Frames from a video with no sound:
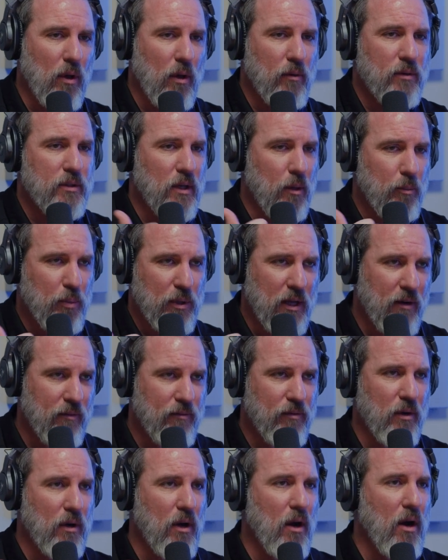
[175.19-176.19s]
I was up in that
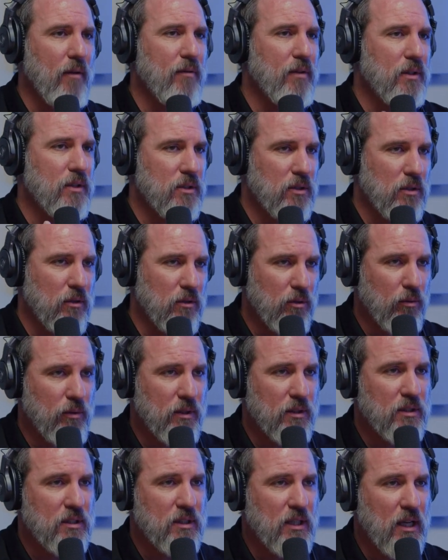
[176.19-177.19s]
front office, still
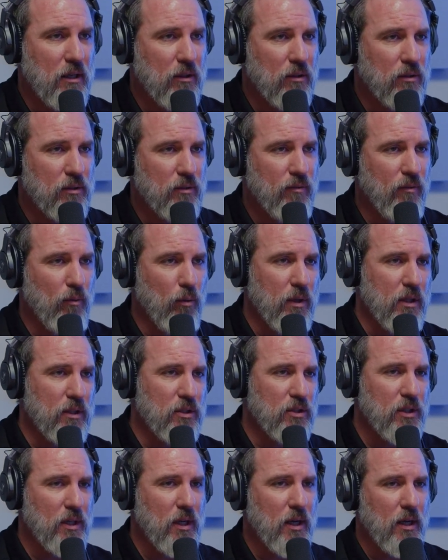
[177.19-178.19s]
doing sales for the
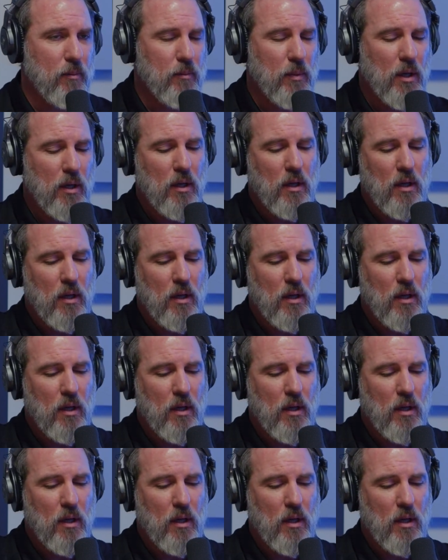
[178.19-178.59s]
gym.